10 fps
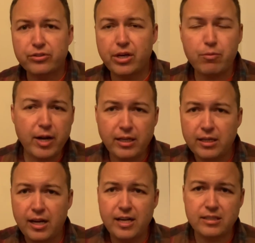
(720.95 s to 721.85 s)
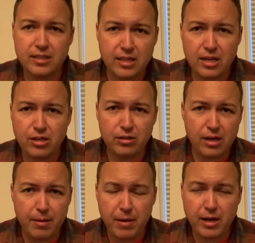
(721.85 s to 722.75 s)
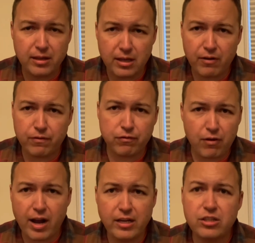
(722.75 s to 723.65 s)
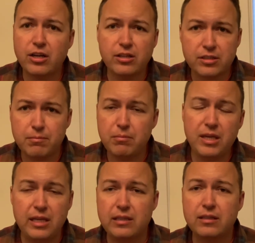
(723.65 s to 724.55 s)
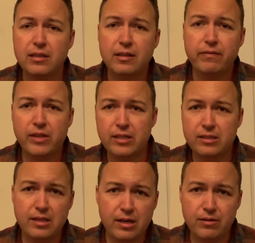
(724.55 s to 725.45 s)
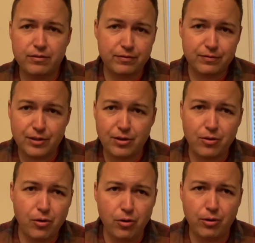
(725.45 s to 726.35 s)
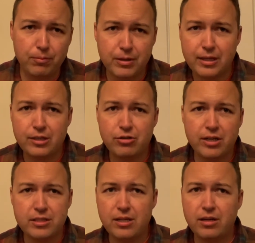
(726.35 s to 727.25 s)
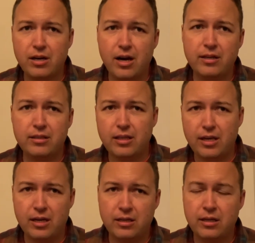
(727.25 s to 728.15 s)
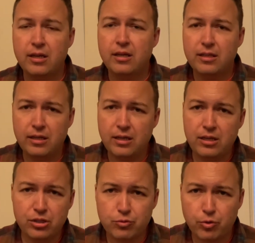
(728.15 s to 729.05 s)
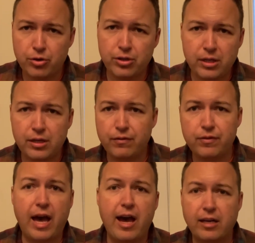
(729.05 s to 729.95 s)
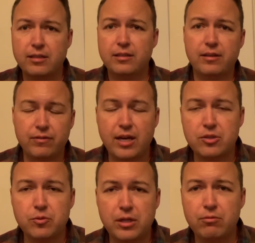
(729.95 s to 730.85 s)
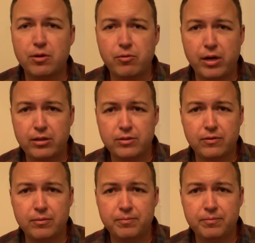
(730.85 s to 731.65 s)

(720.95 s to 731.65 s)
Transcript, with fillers: They recognize that they could come out of their fried chunks of meat instead of, you know, whole, but they trust their God in the end that he is worthy of that if that's what he requires of them.